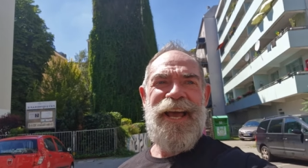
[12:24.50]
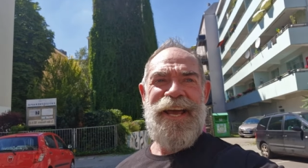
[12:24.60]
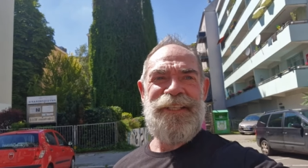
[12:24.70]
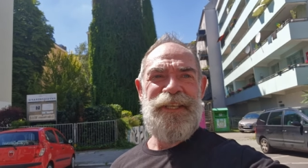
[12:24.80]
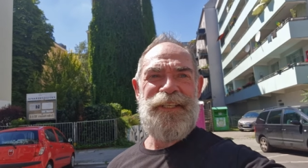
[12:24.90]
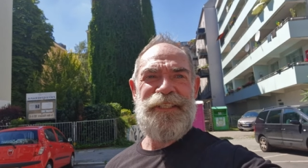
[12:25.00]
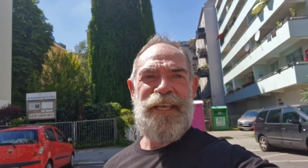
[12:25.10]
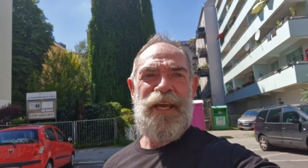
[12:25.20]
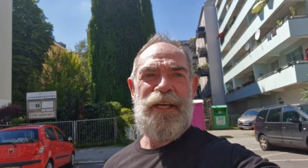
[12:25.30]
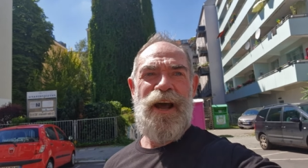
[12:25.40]
And they
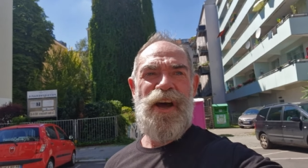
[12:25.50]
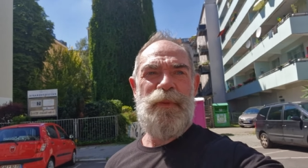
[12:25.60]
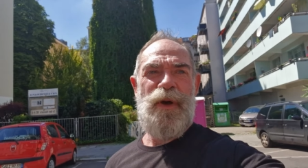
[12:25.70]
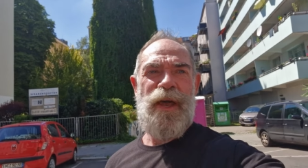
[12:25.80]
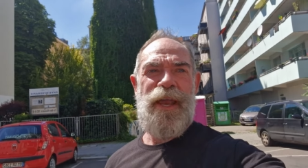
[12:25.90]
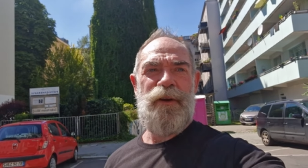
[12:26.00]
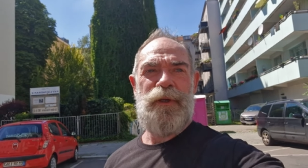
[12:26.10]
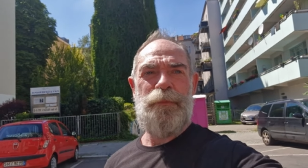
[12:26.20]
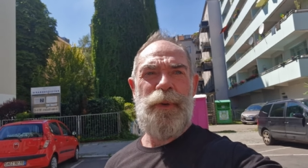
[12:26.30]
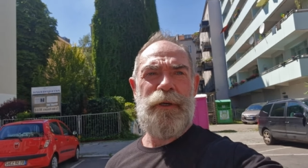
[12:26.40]
say, I'm a
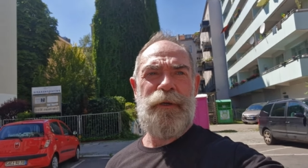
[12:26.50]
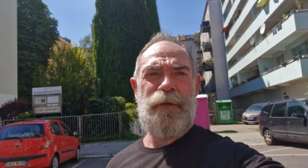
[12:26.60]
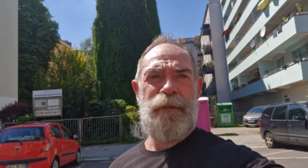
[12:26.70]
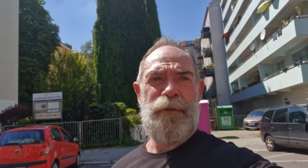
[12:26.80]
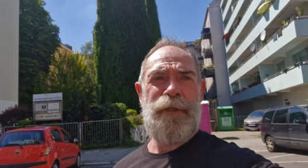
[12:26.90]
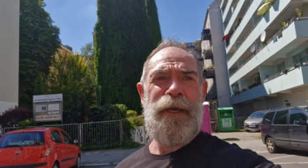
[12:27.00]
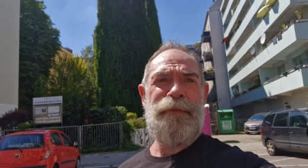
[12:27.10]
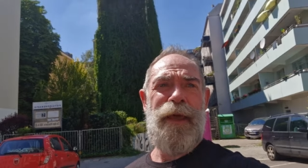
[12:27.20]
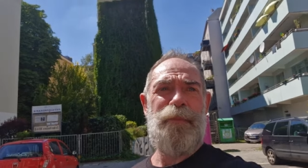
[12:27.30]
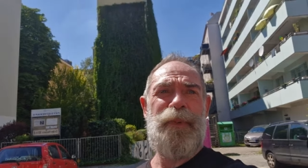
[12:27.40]
hairy bugger. Look
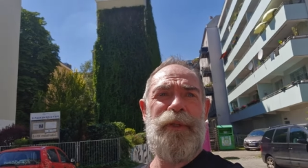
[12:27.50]
at that